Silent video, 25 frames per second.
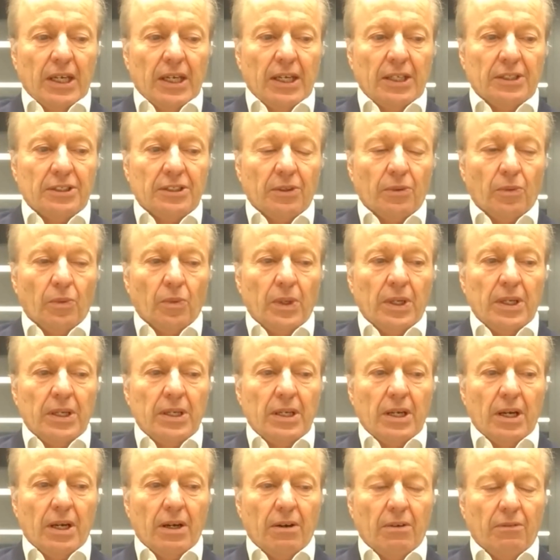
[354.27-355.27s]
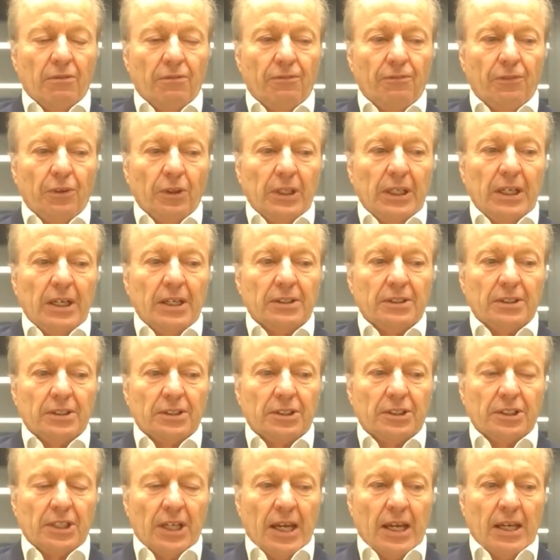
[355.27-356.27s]
is that we fully
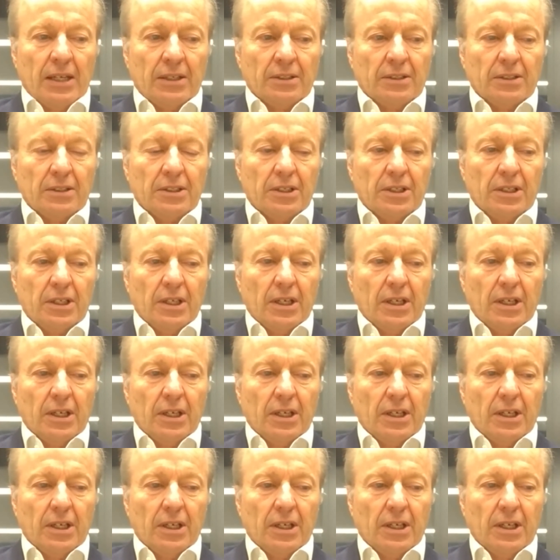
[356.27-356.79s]
understand